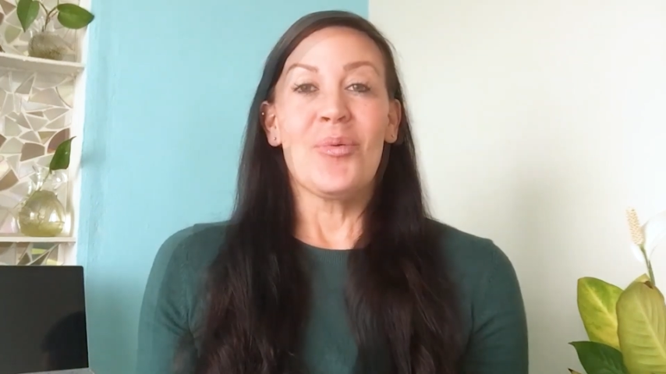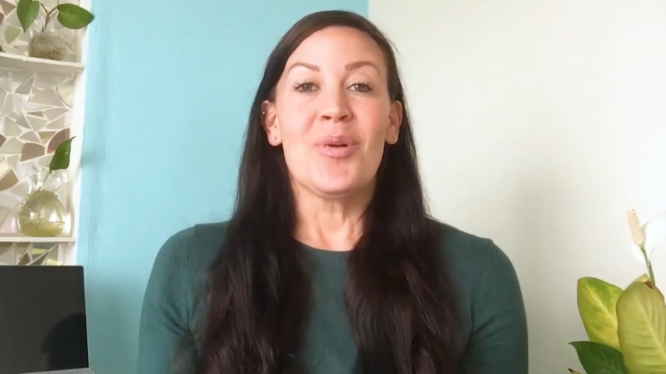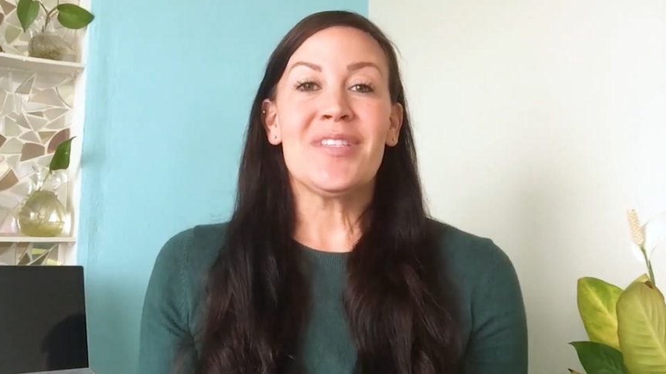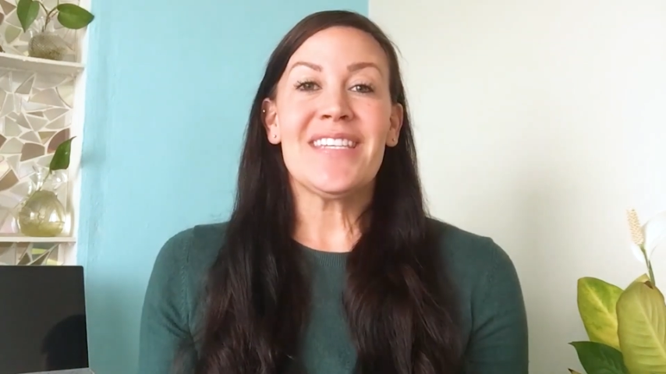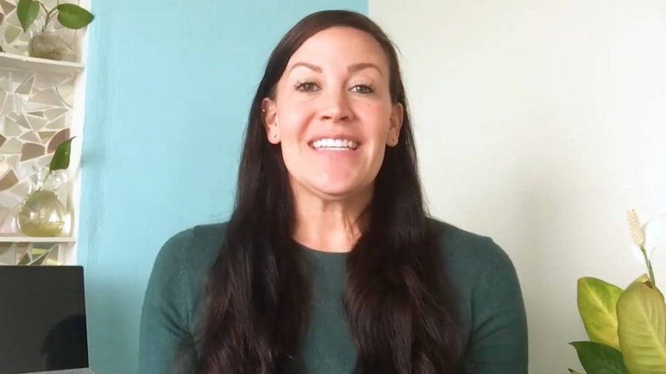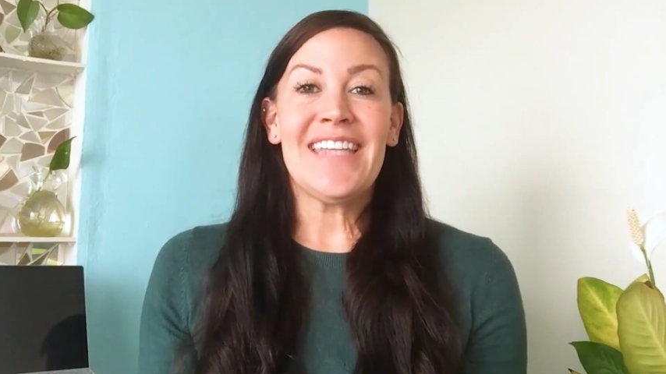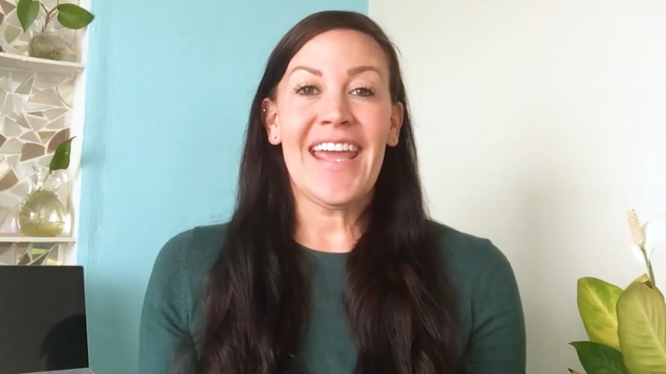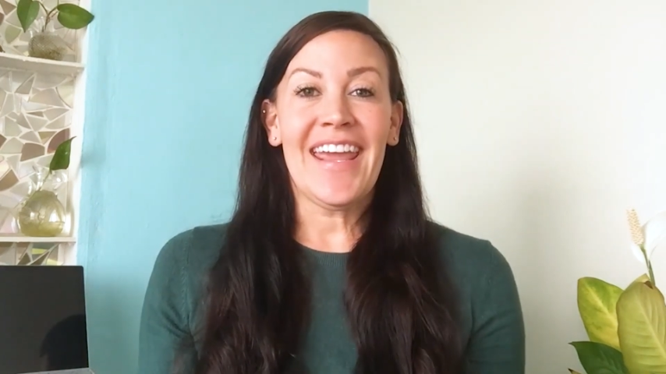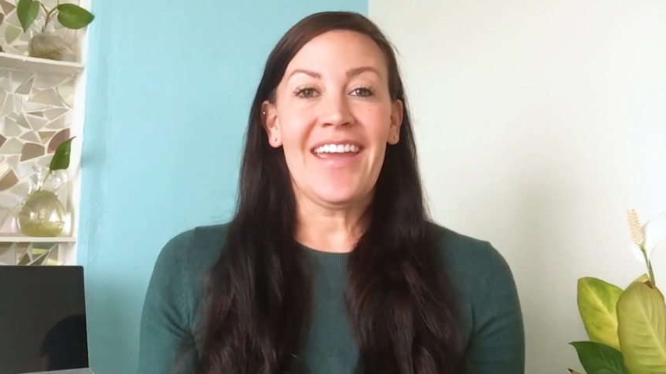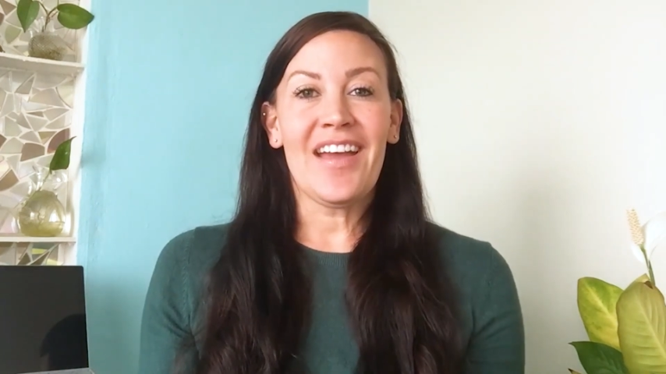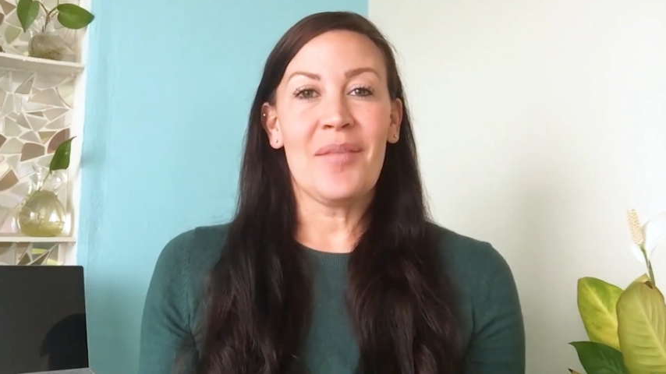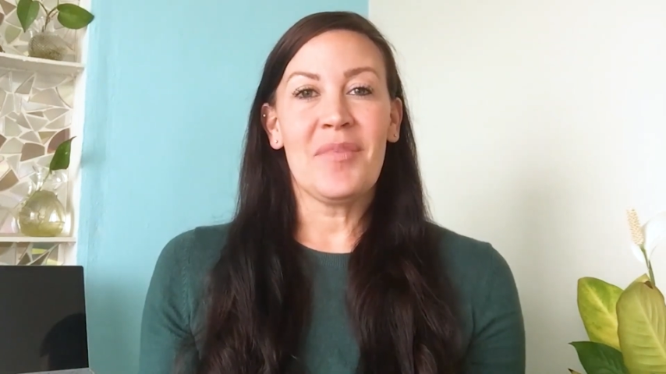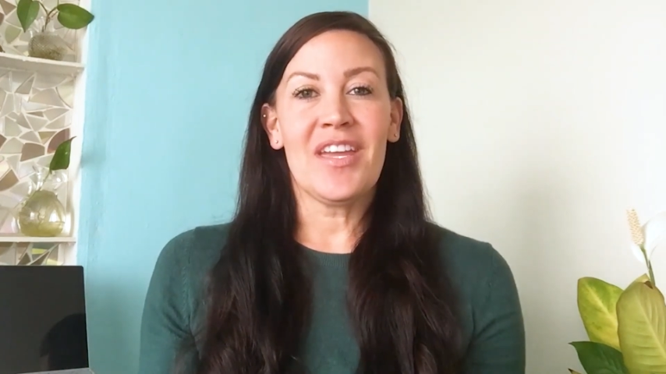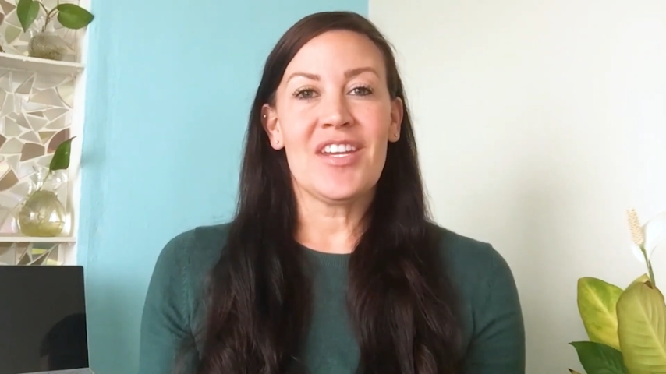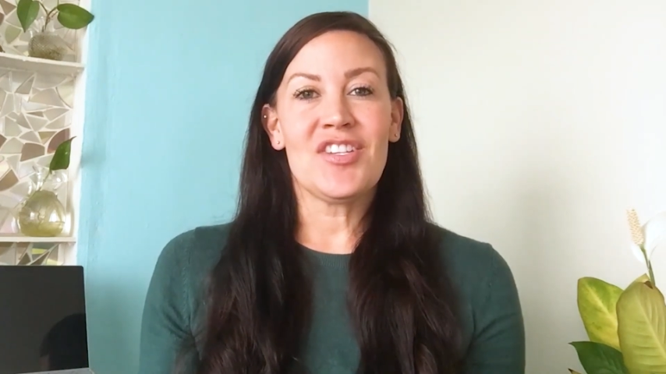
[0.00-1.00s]
Well, today
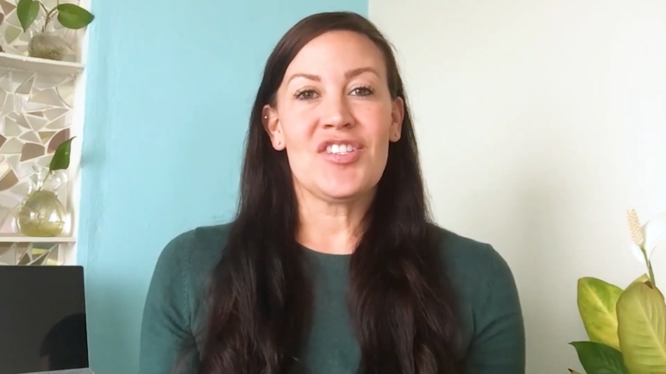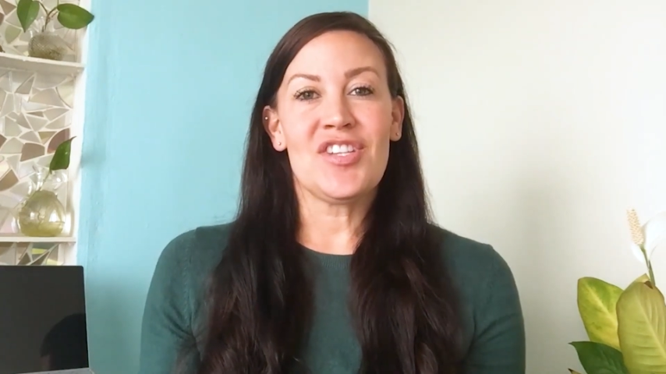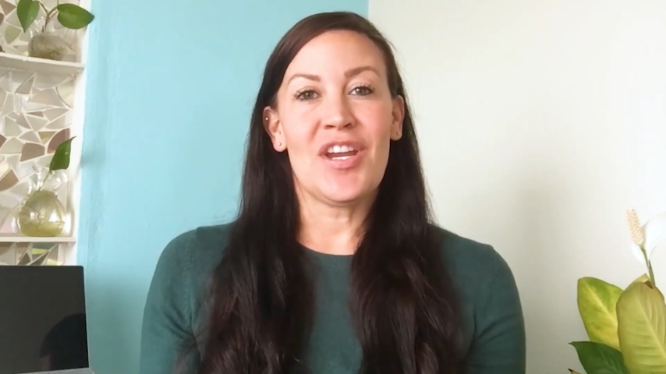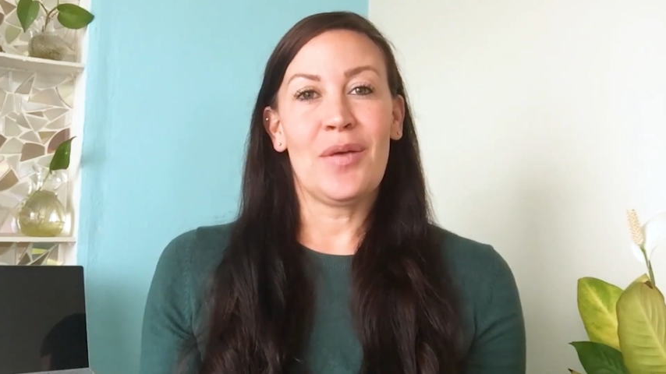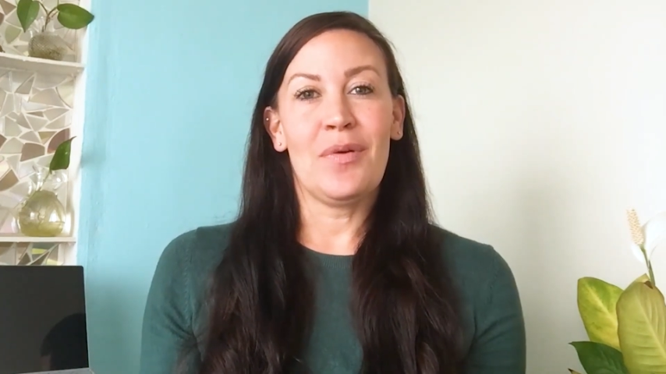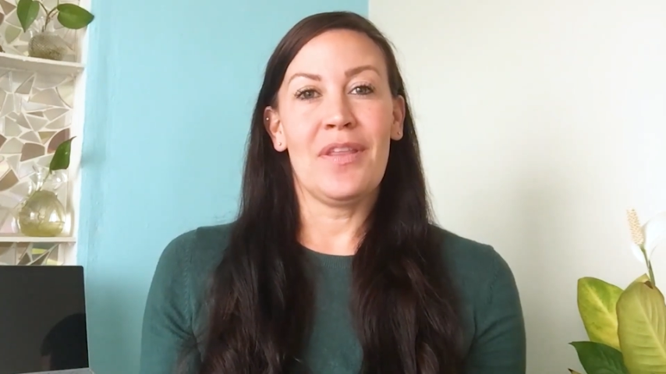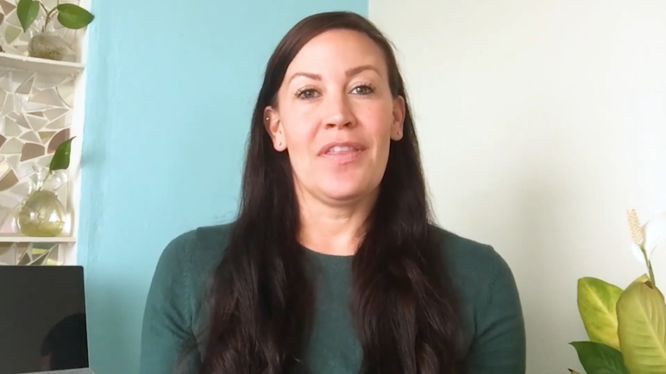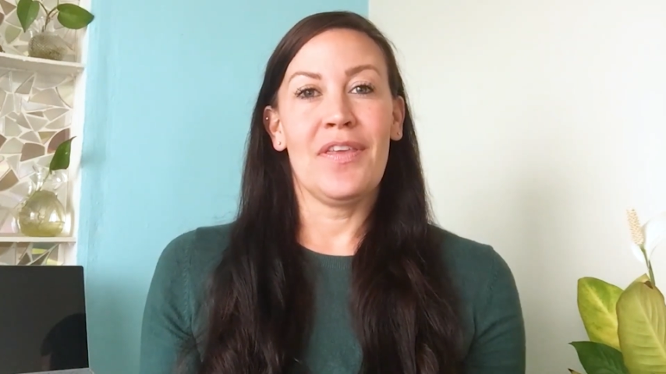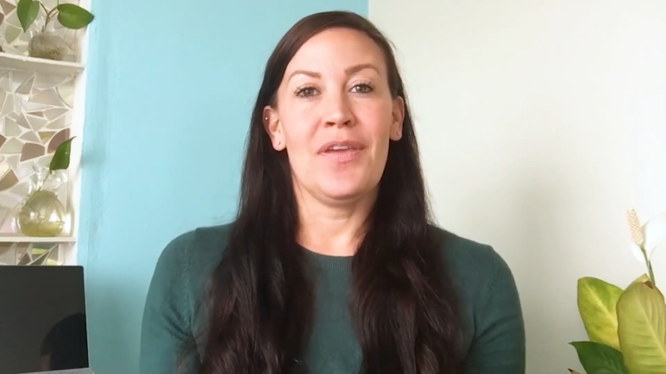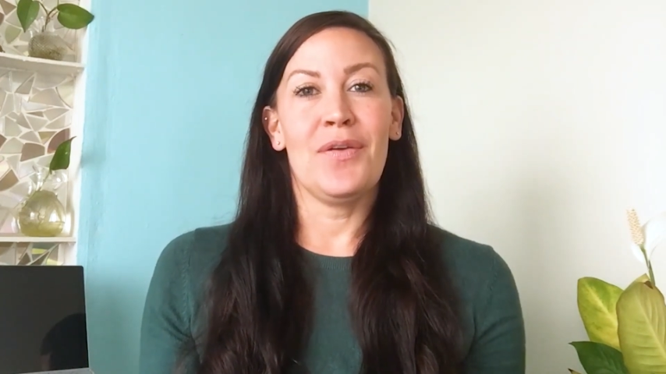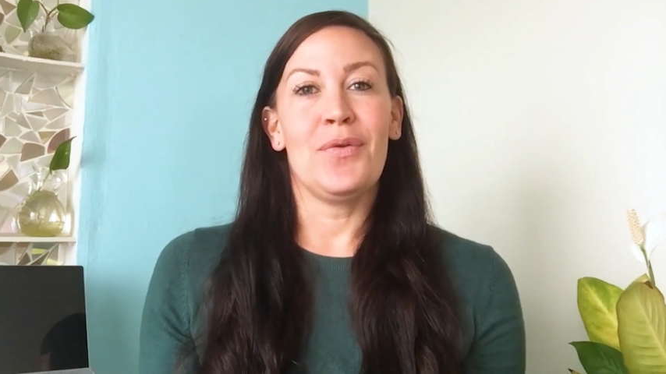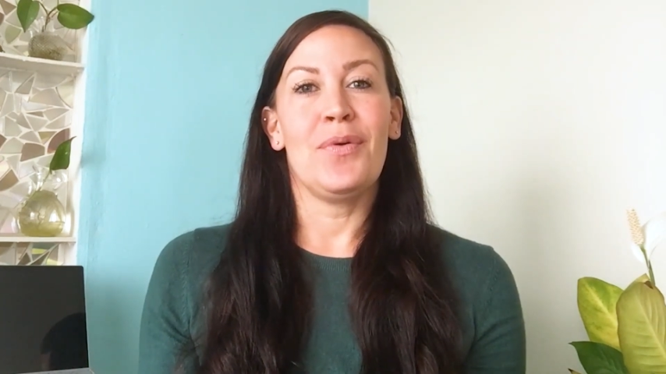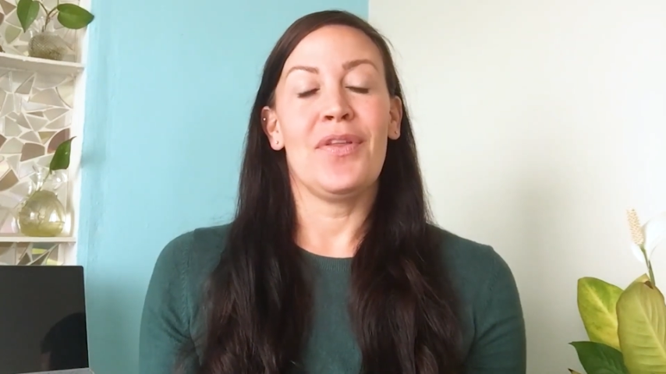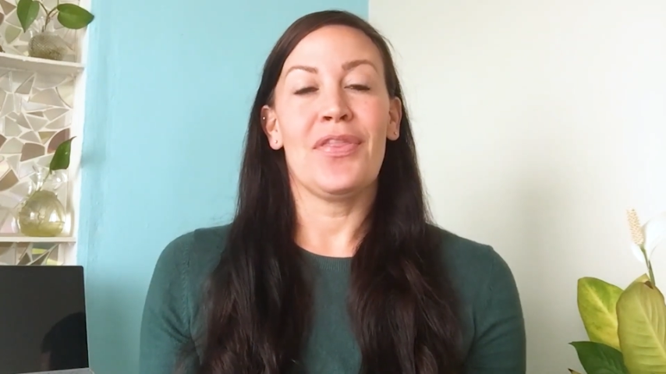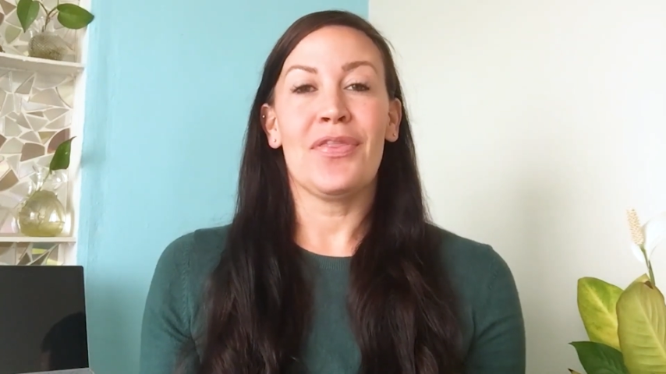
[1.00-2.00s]
I'm going to share with
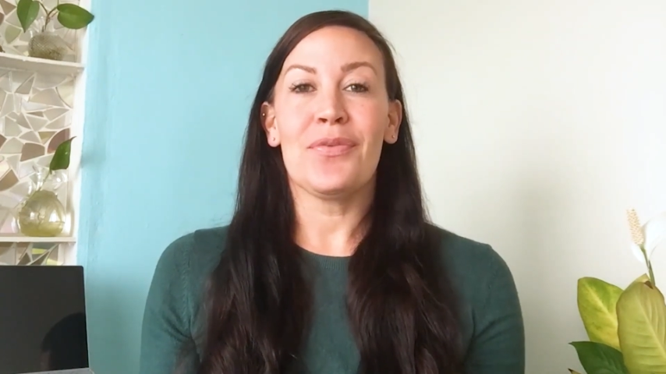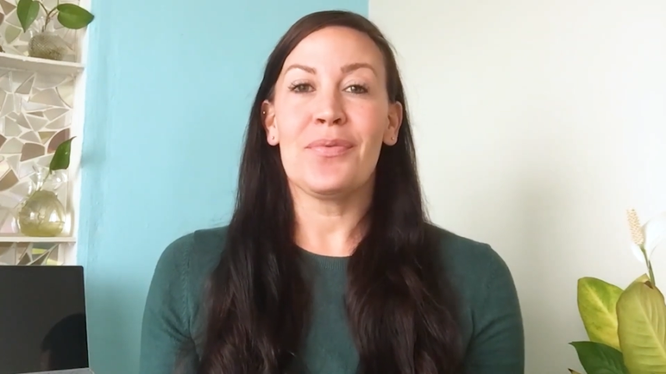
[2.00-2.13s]
you